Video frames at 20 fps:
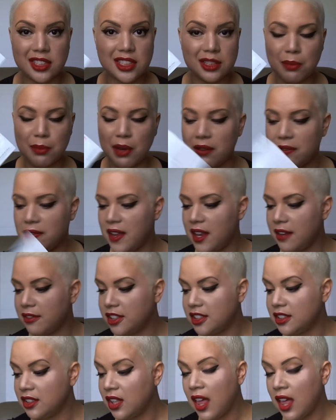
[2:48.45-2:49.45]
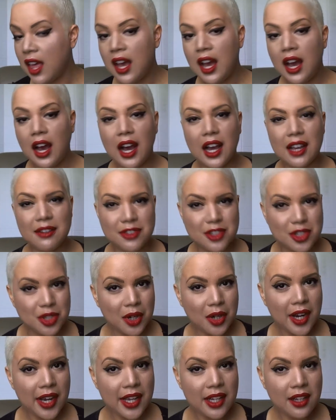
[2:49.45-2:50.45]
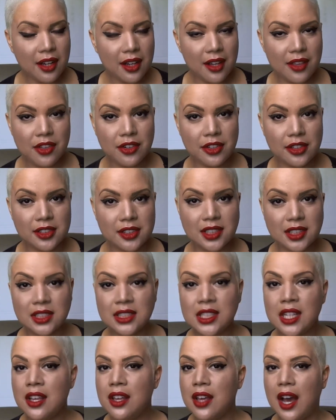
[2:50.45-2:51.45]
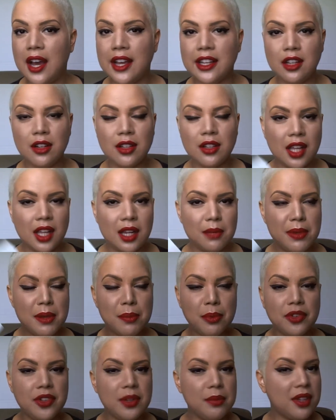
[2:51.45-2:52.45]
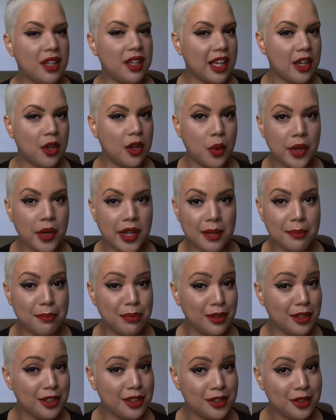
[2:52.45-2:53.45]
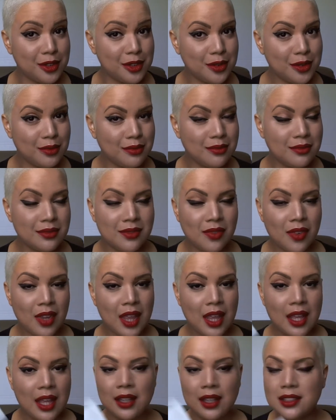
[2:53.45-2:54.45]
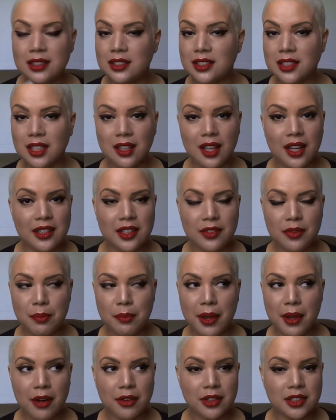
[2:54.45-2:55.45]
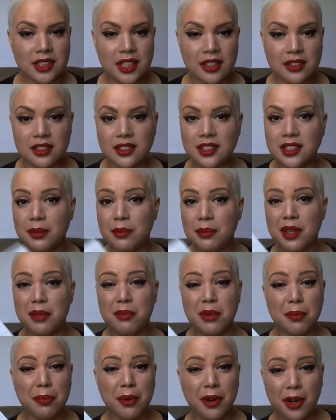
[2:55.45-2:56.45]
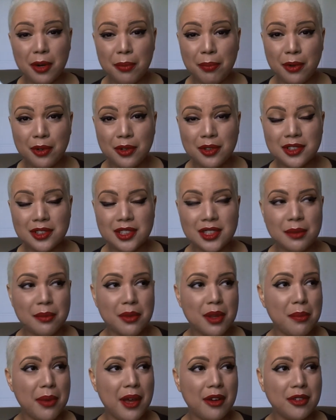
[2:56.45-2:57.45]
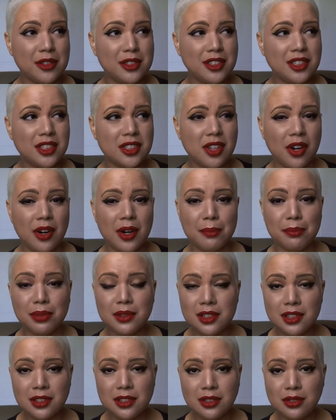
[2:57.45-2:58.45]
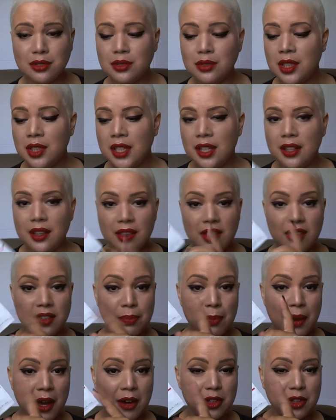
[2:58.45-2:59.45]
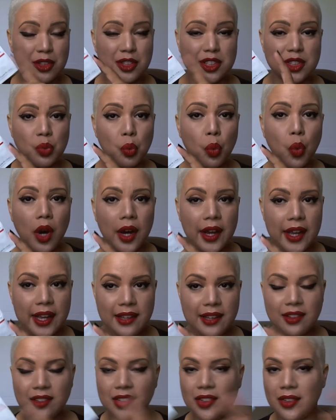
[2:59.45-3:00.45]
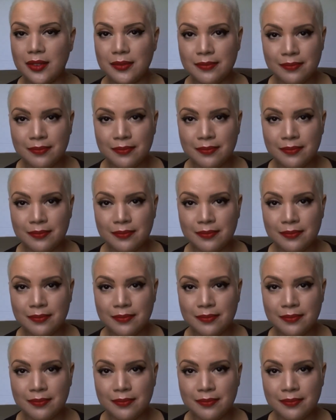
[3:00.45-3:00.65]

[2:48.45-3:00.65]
It's my favorite. I've tried others. I know a lot of people seem to like Quick Blue. There's a lot of different powders out there. Some of them are purple. Some of the powders are blue. This powder is white.